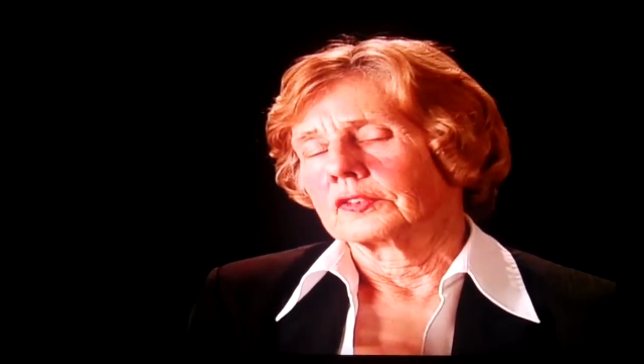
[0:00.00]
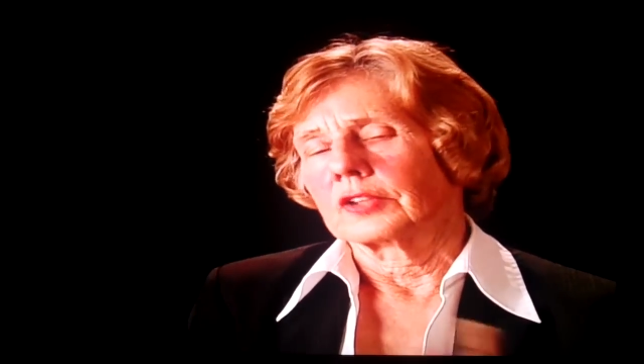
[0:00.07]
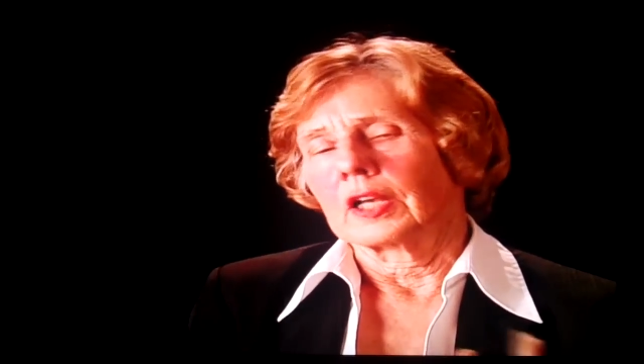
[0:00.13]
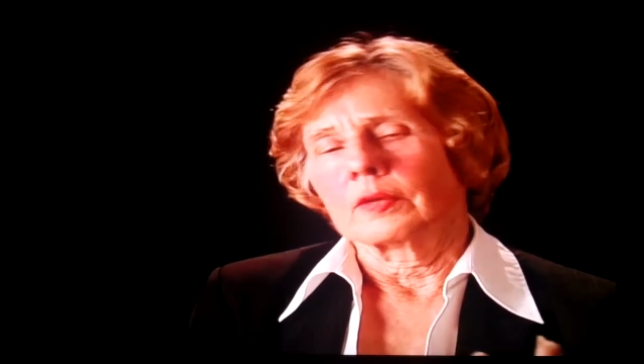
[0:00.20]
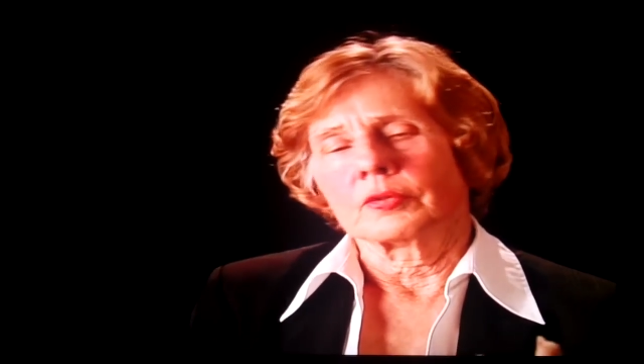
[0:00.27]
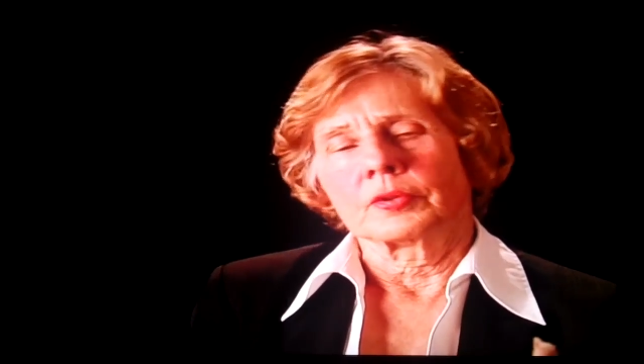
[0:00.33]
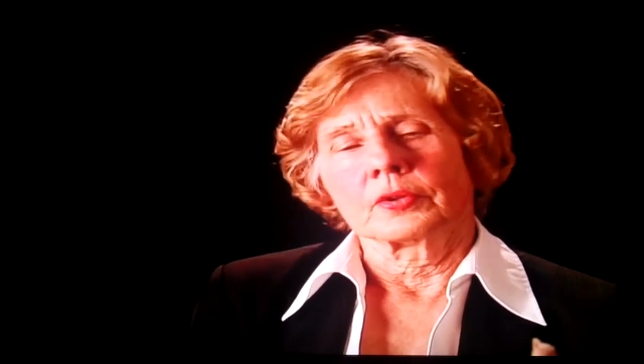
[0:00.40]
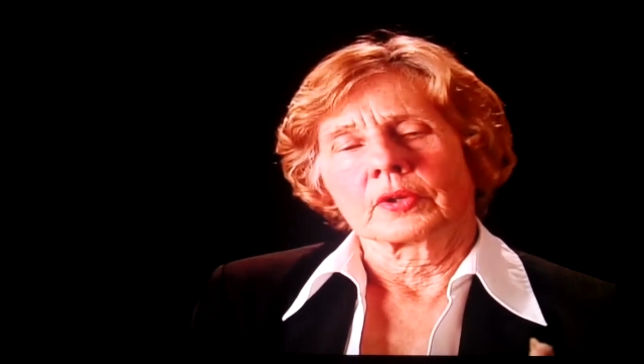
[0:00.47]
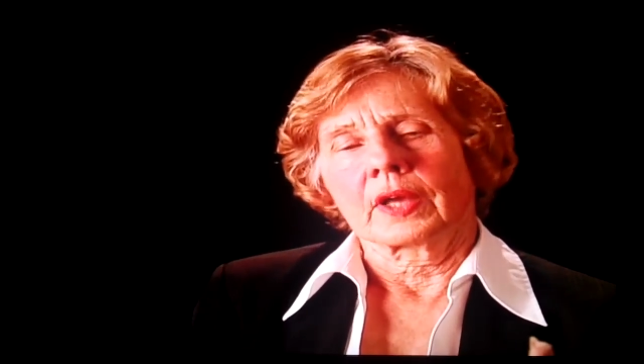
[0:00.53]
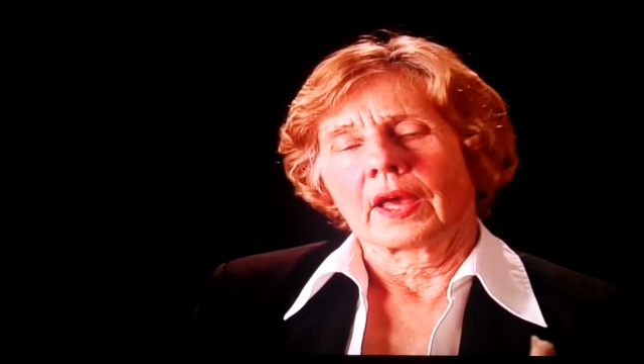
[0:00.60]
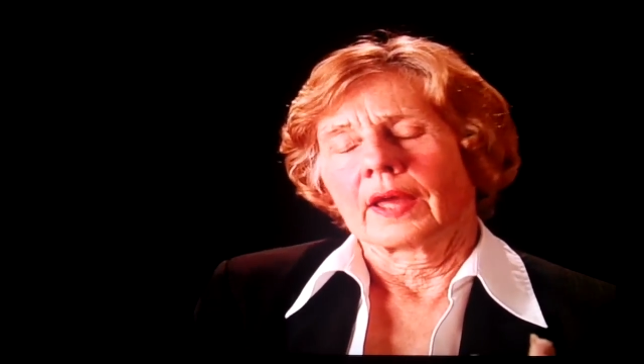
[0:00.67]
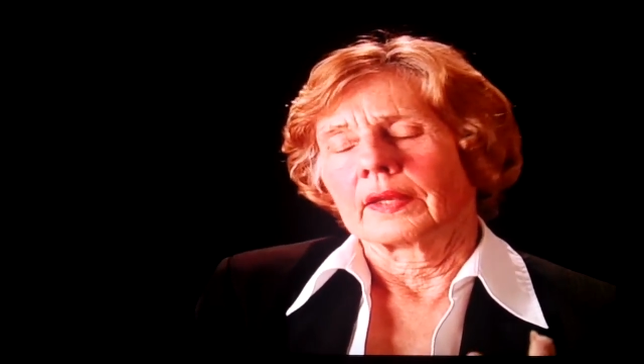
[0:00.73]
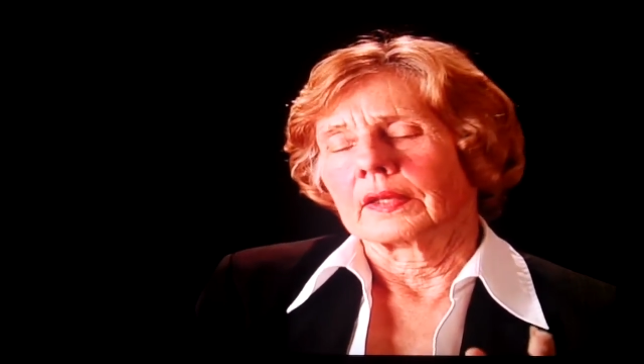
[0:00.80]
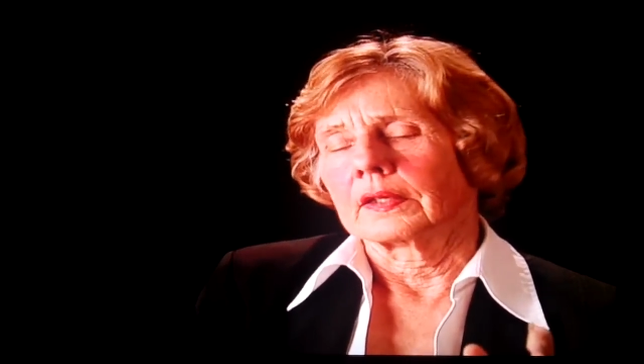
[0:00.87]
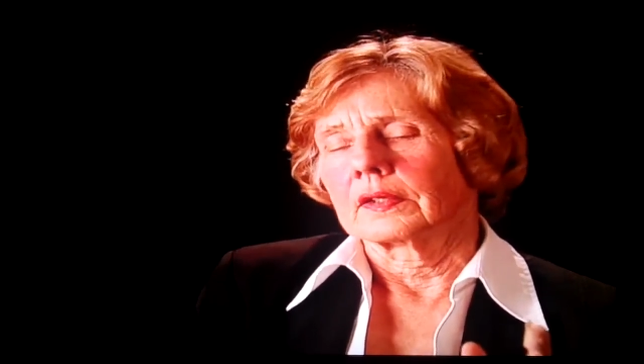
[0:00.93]
James
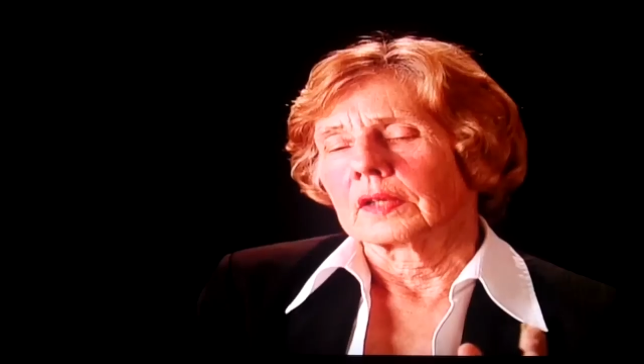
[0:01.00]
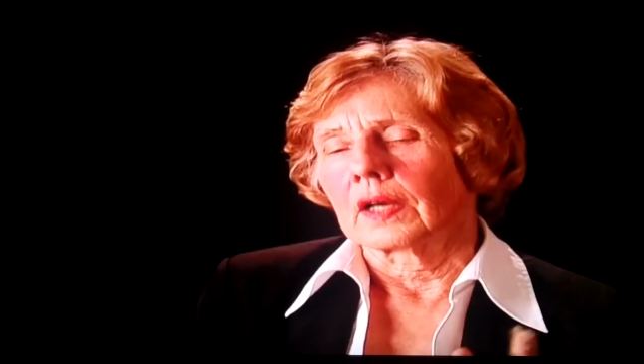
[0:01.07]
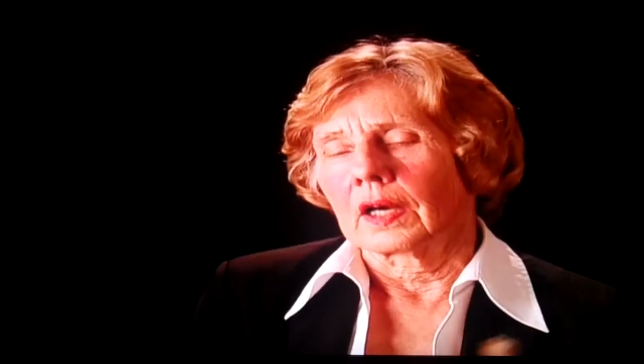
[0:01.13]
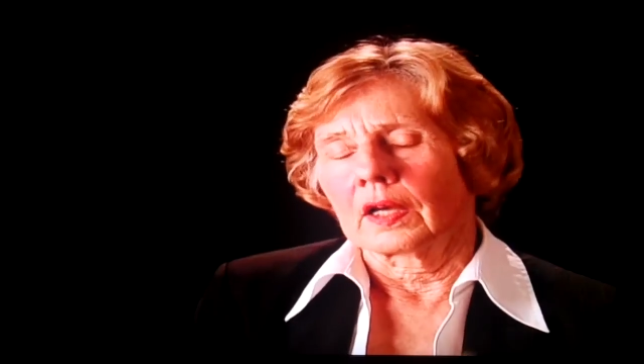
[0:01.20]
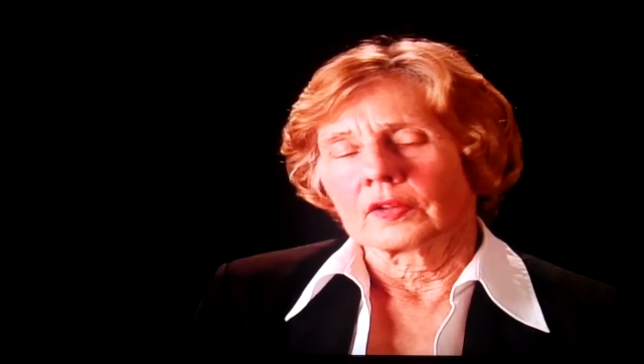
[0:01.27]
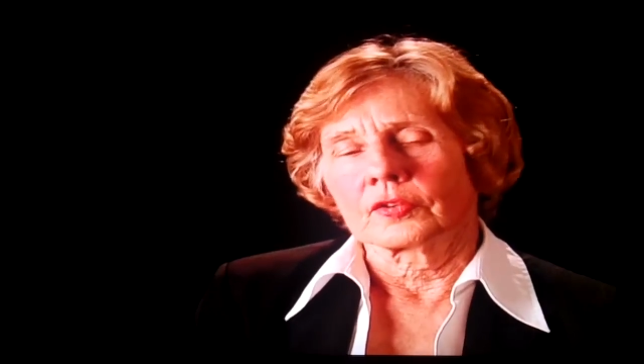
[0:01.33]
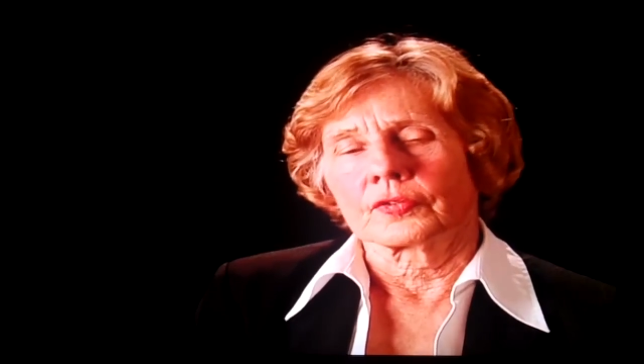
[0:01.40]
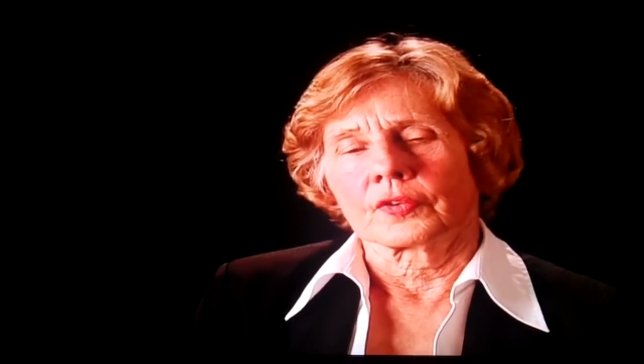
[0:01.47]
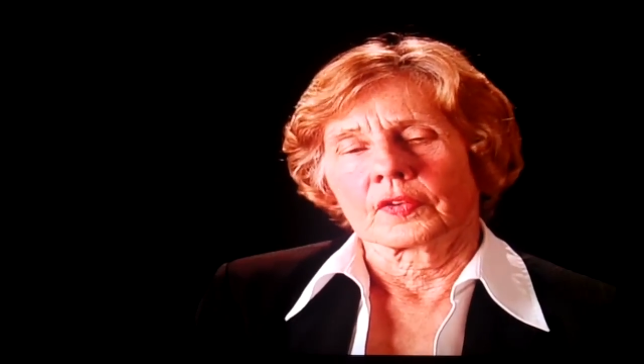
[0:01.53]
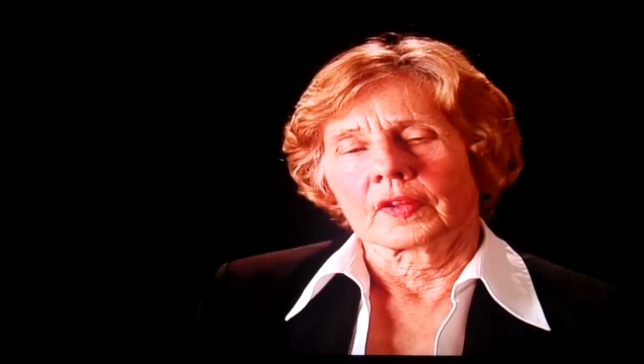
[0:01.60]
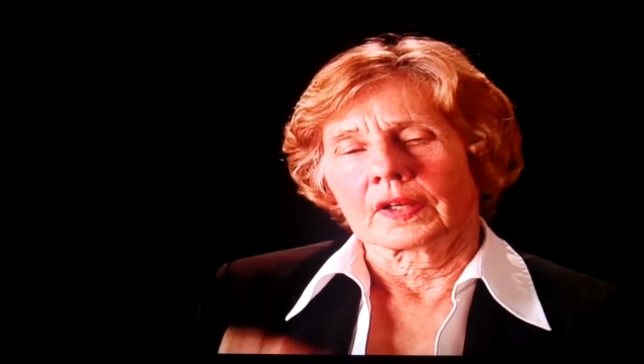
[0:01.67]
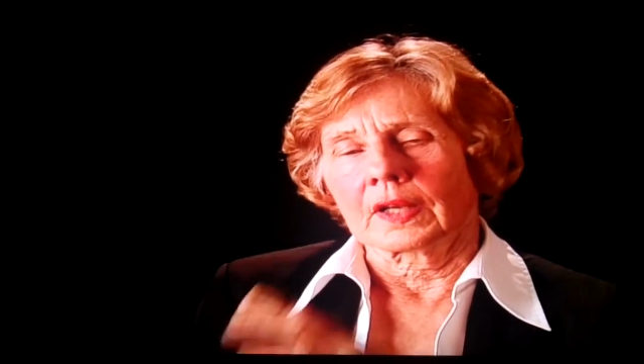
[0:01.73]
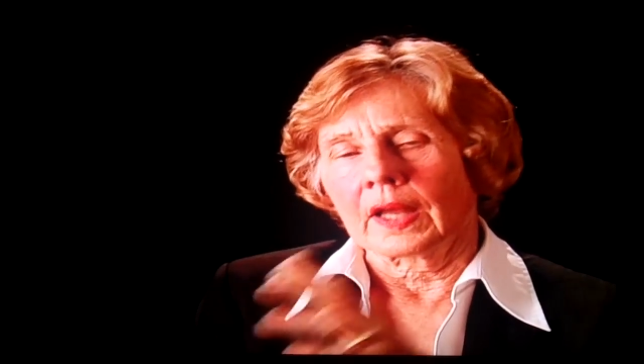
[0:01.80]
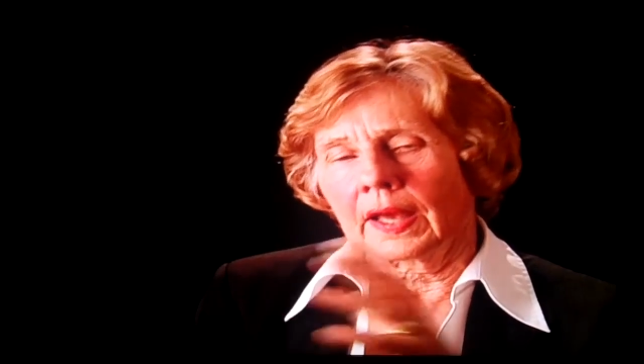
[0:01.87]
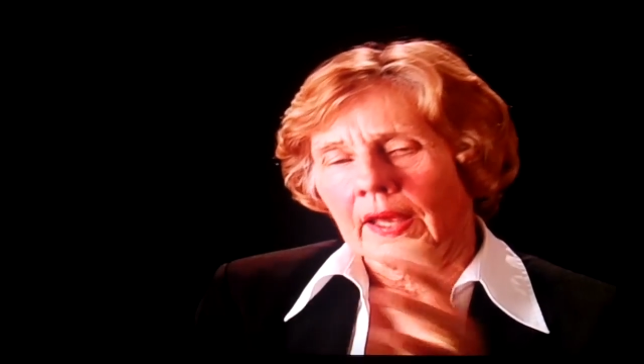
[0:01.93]
Buchanan does for
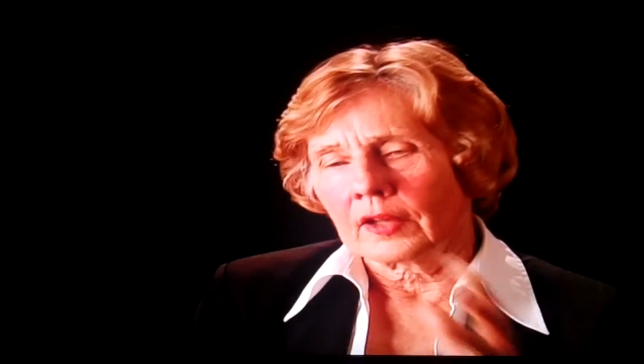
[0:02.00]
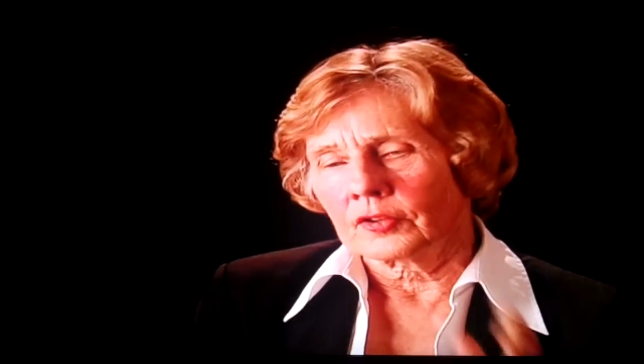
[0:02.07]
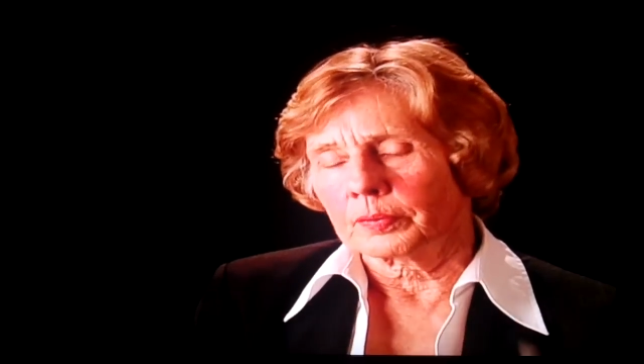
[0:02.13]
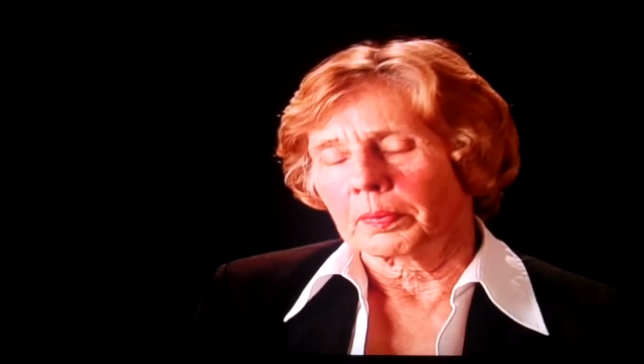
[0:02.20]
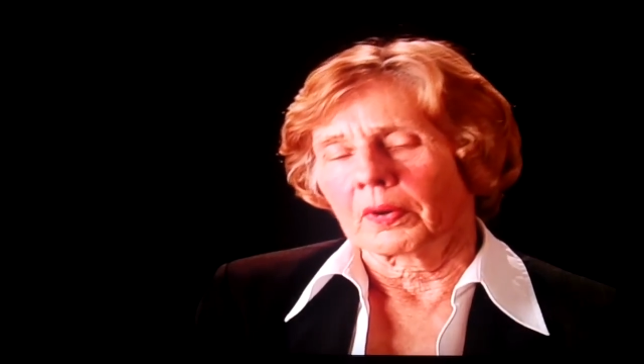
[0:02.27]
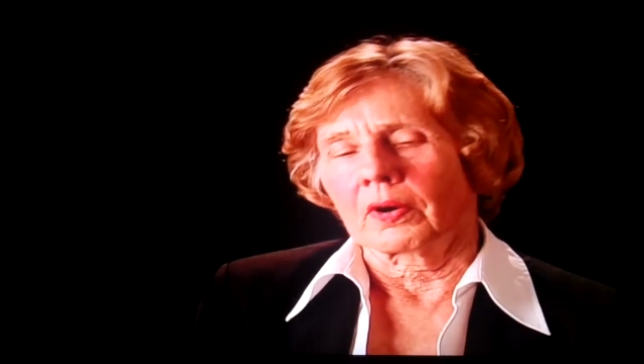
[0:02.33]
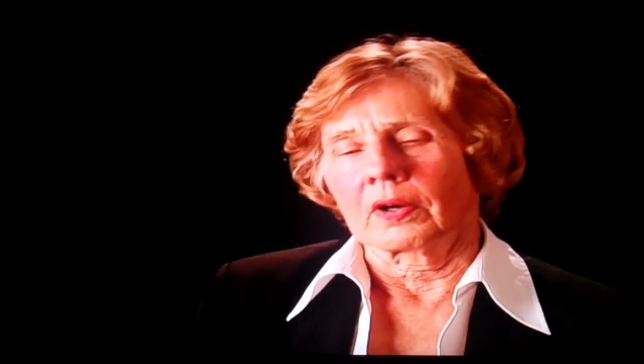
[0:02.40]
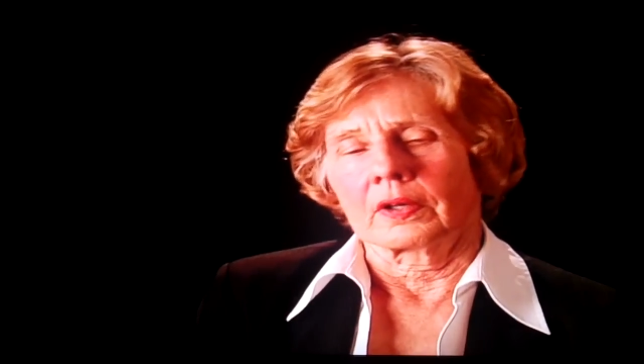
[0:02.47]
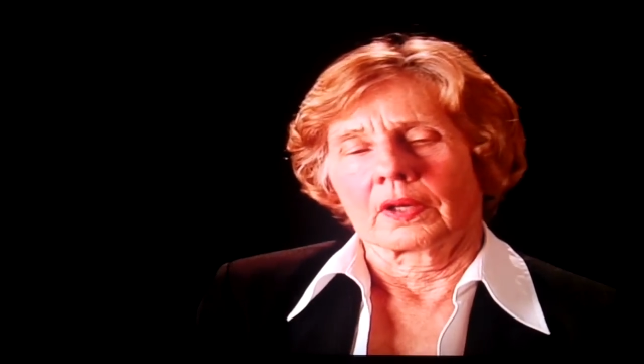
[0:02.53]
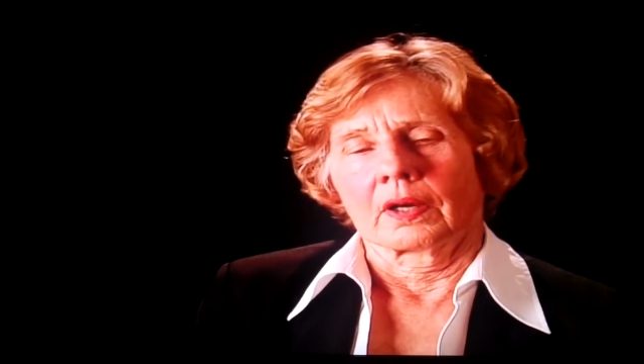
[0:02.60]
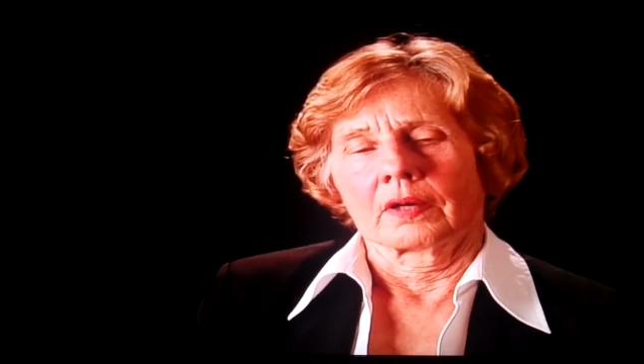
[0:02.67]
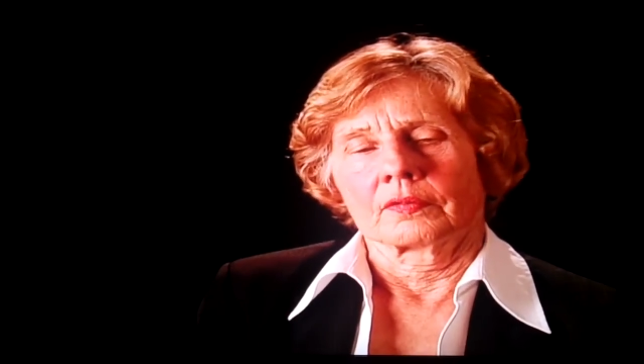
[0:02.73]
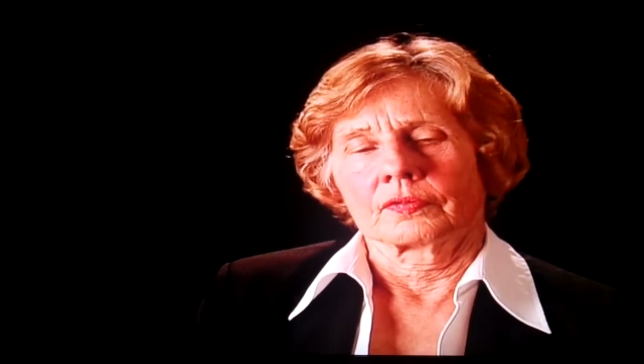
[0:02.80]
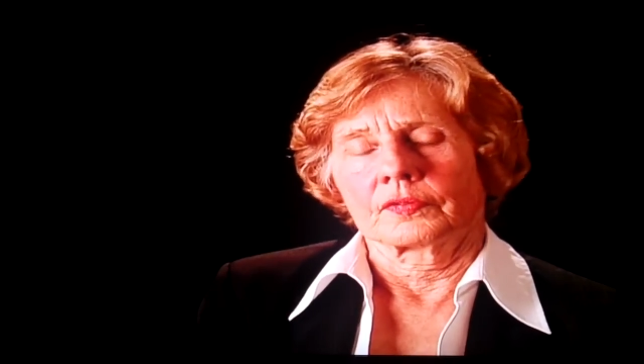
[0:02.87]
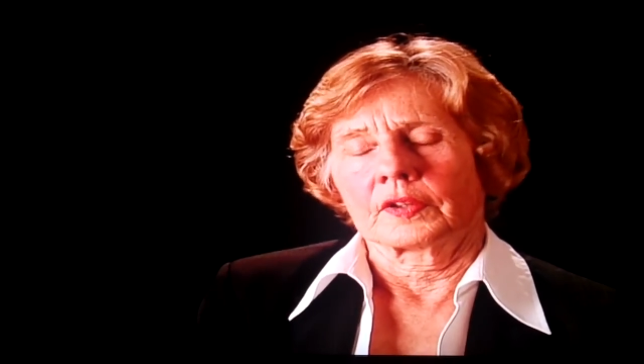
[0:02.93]
the last part
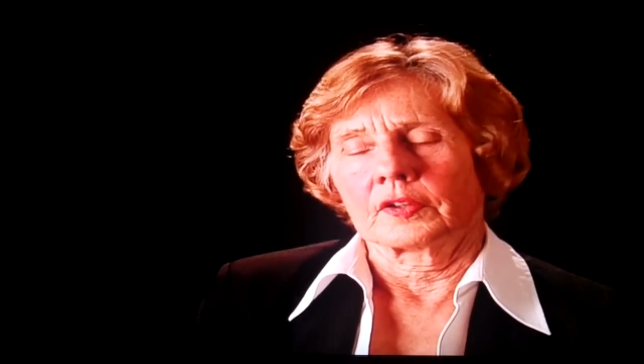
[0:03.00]
of